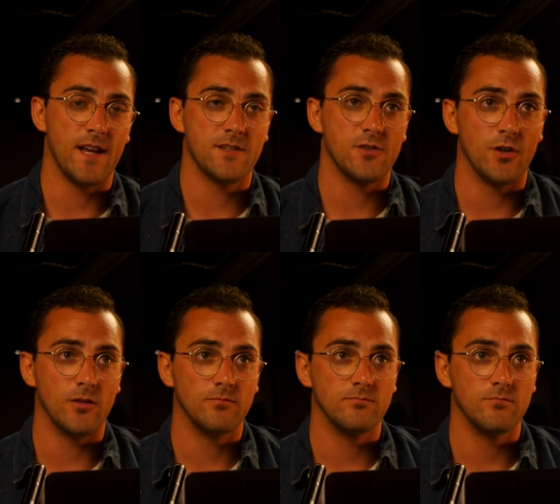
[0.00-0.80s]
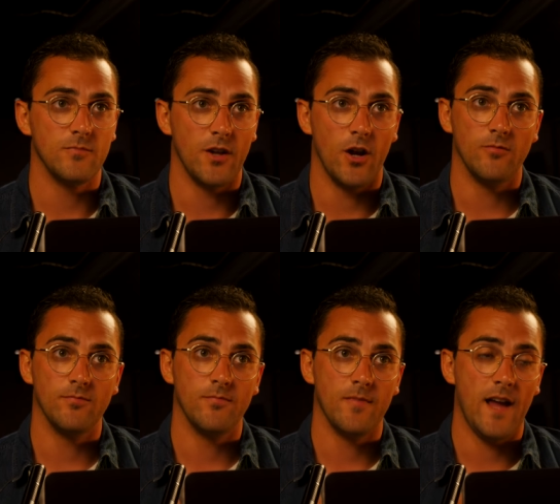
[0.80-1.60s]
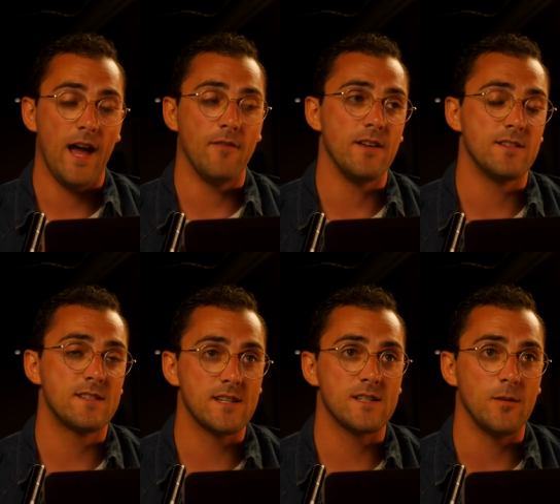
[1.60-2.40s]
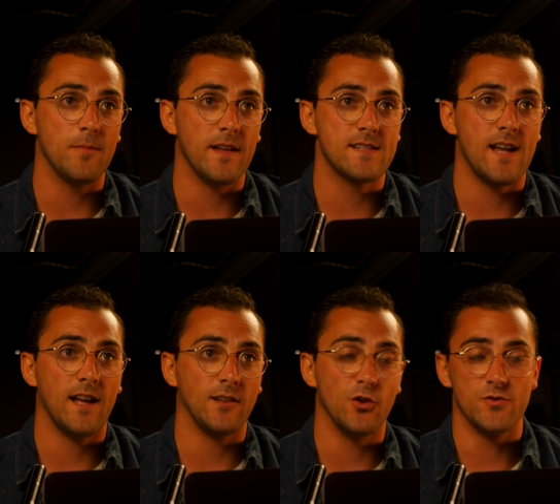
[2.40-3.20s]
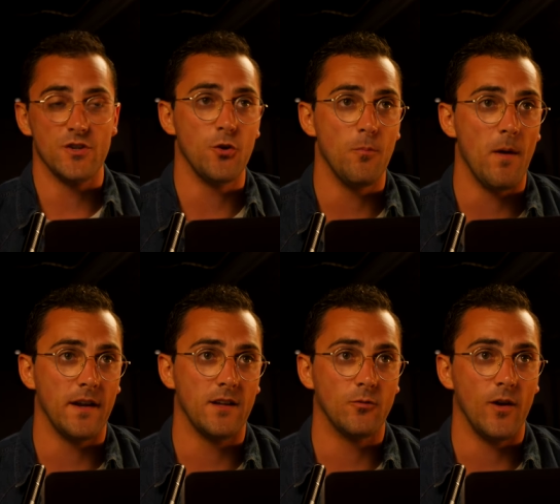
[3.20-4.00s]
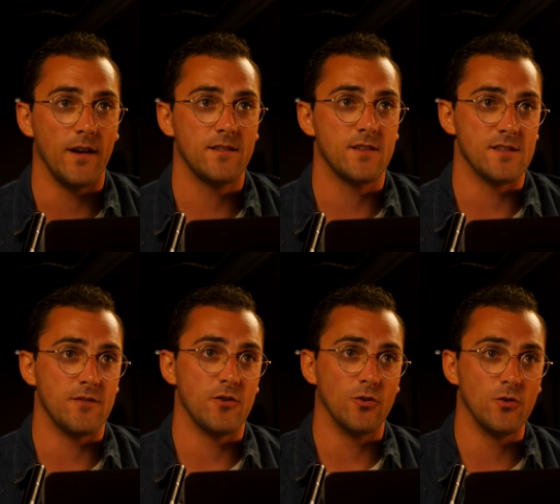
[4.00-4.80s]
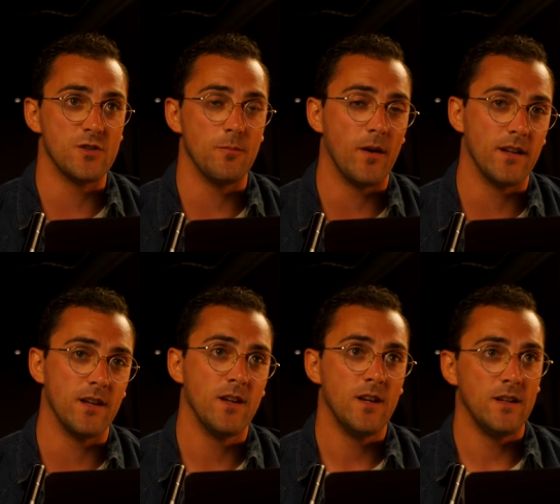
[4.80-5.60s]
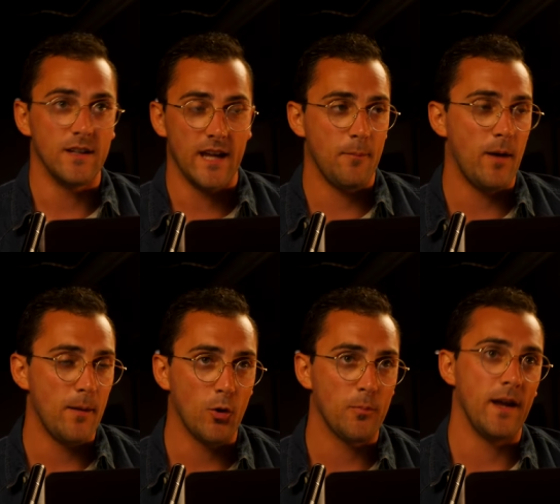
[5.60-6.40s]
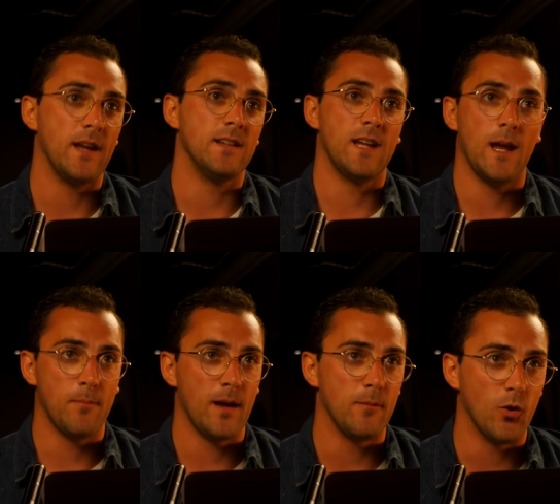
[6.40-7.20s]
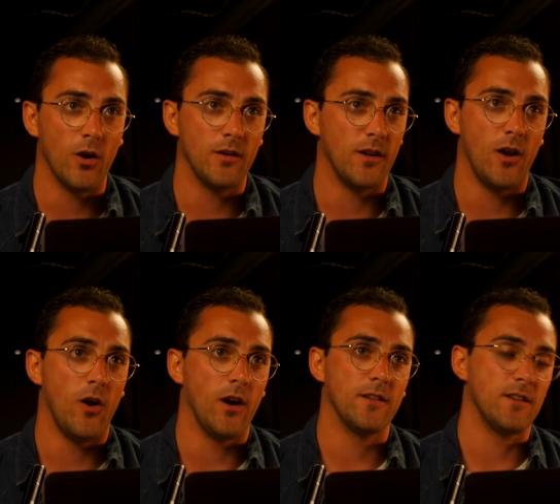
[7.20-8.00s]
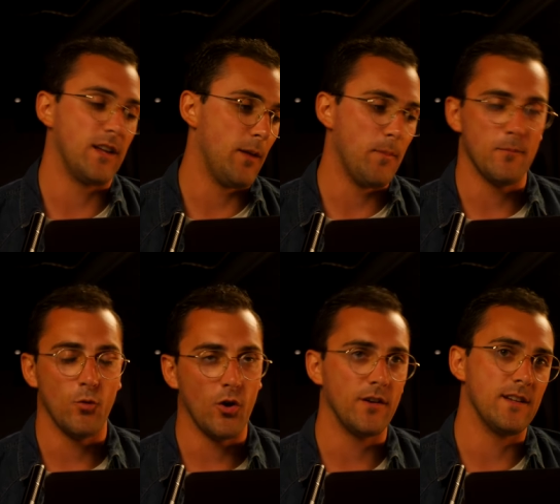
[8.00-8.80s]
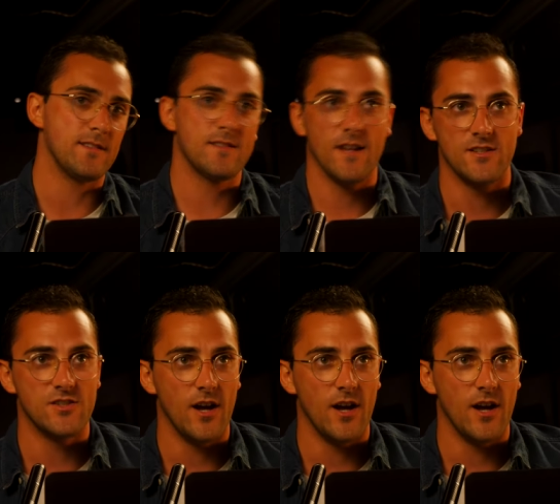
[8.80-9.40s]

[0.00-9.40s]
that you're, you know, have a system that's not losing you money, right? Because if you're losing money, you can't buy more paint, you can't paint more, you know, art, you can't make more art, it's, it's